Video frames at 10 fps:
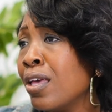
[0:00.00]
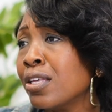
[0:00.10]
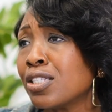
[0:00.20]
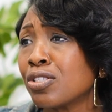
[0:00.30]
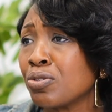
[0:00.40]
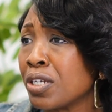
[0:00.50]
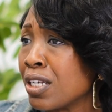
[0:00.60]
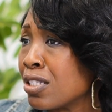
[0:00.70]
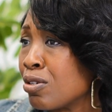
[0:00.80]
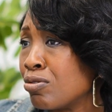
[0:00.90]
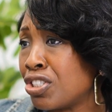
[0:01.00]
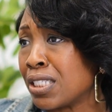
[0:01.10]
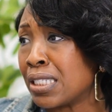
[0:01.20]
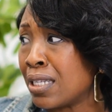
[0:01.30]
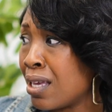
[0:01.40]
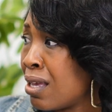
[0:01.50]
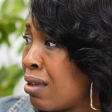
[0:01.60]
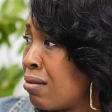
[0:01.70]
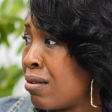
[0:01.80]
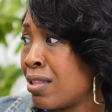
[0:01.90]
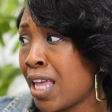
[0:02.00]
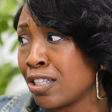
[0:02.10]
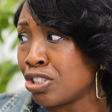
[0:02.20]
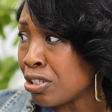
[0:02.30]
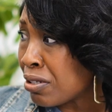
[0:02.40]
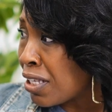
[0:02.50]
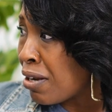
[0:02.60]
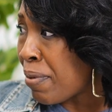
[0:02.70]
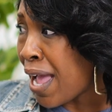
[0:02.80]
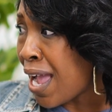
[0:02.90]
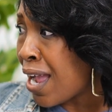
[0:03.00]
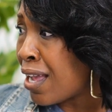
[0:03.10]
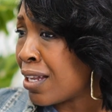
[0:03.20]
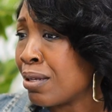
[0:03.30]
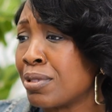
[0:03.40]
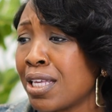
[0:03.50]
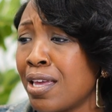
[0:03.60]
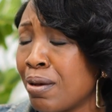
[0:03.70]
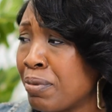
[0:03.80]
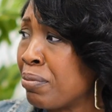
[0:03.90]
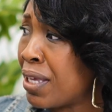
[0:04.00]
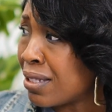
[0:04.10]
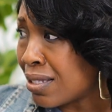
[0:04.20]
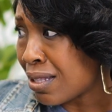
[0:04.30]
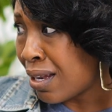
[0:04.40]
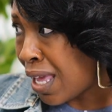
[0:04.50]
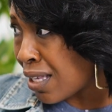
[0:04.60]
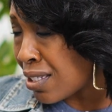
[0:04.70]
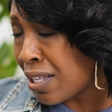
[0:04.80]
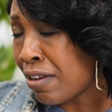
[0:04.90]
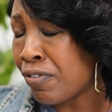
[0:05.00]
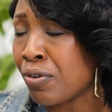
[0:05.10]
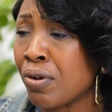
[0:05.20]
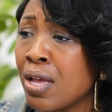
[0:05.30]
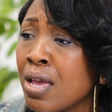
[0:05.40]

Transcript: students who just need that cheerleader behind them to help them get to the next level.